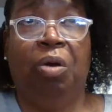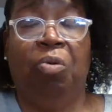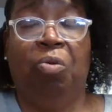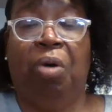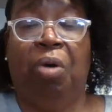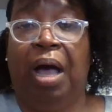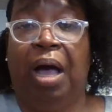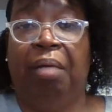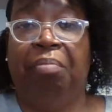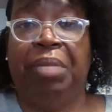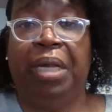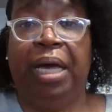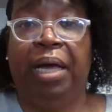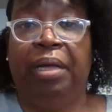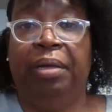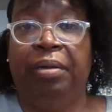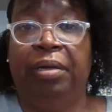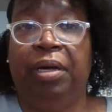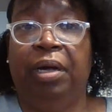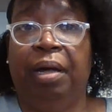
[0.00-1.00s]
well, I'm
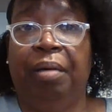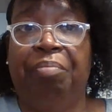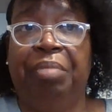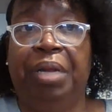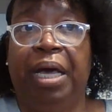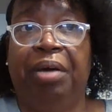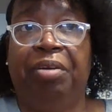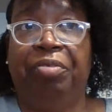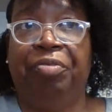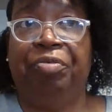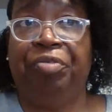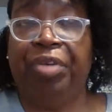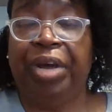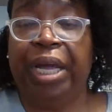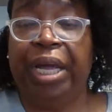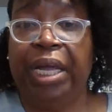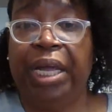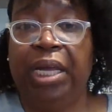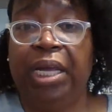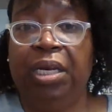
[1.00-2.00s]
not, I'm not
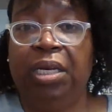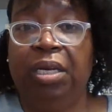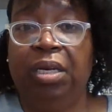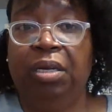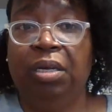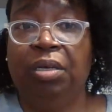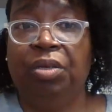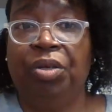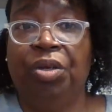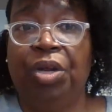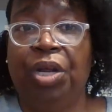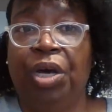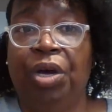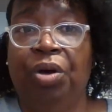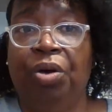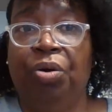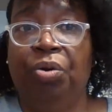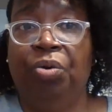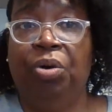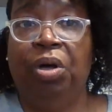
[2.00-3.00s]
afraid, you
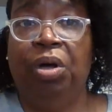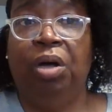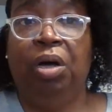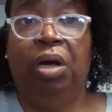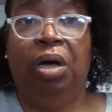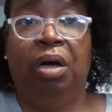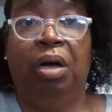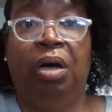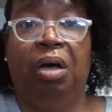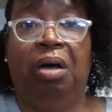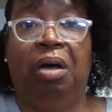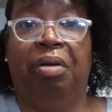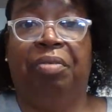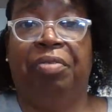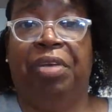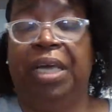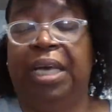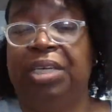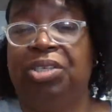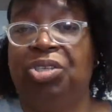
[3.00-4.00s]
know,
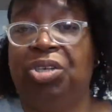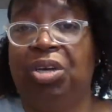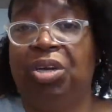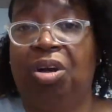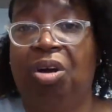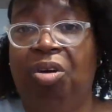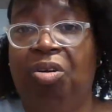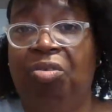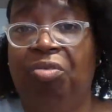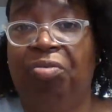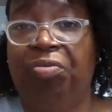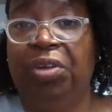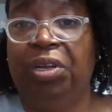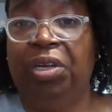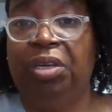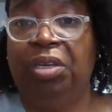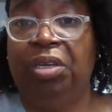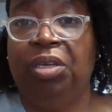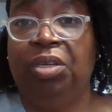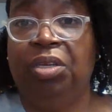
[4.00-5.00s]
of catching
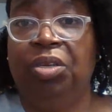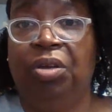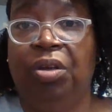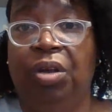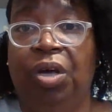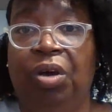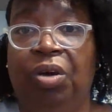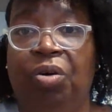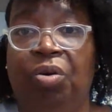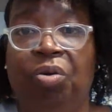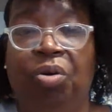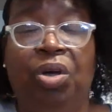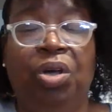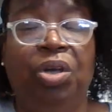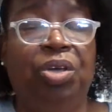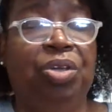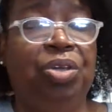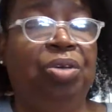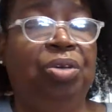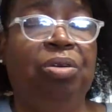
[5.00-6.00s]
COVID, you know,
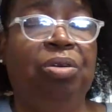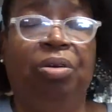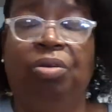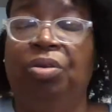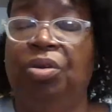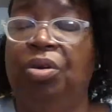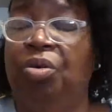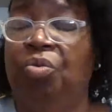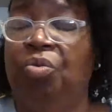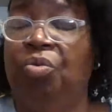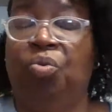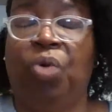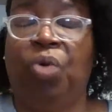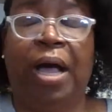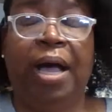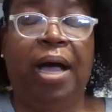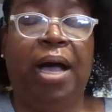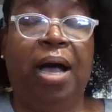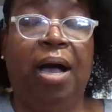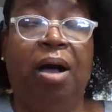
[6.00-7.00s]
you don't know
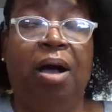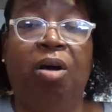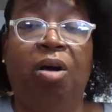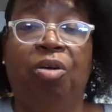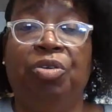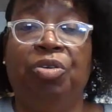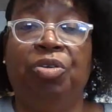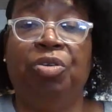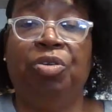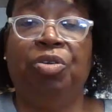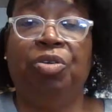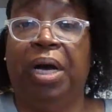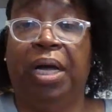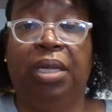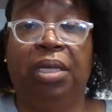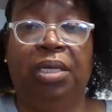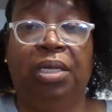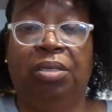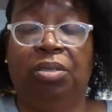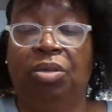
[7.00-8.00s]
how your
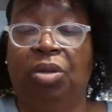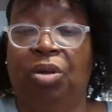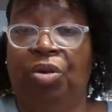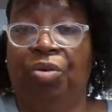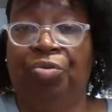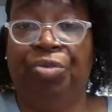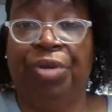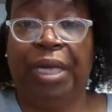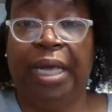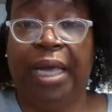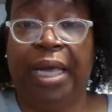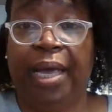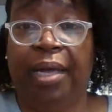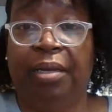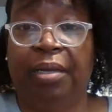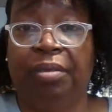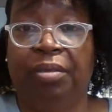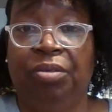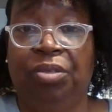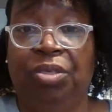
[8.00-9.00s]
body is going to
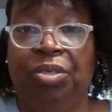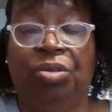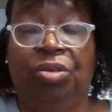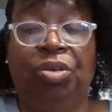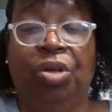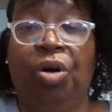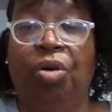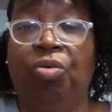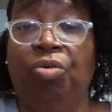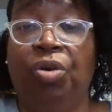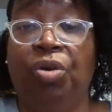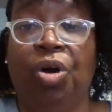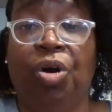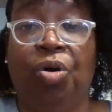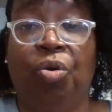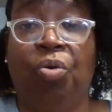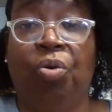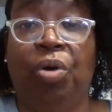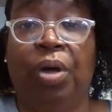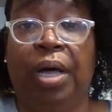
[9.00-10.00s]
react. You don't
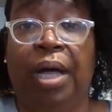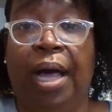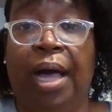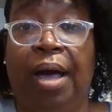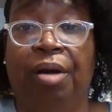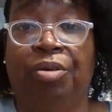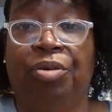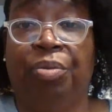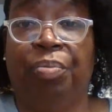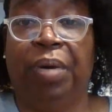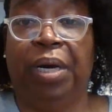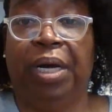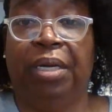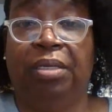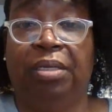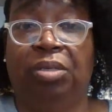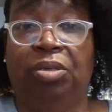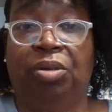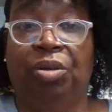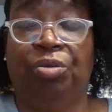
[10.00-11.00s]
know how your
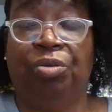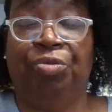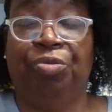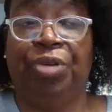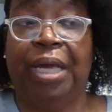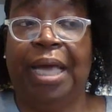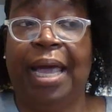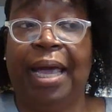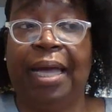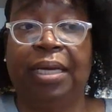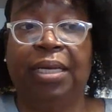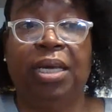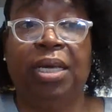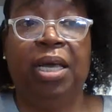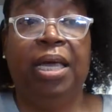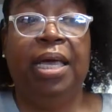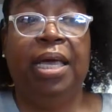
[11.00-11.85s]
body is going to react.